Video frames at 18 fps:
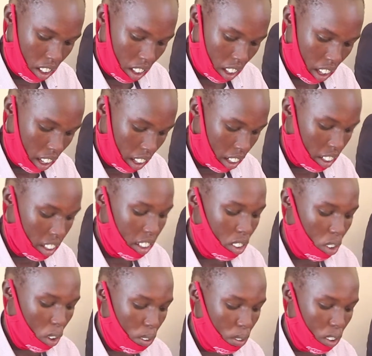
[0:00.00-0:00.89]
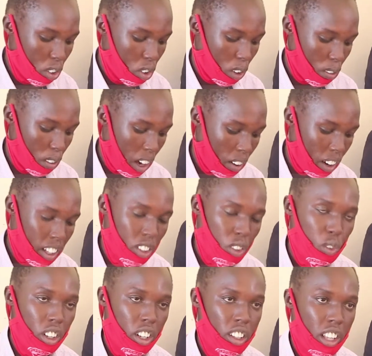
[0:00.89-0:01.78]
Yeah. This office of
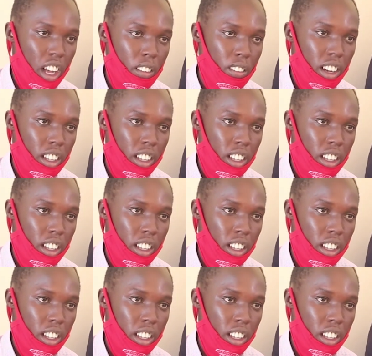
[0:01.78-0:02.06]
ours will serve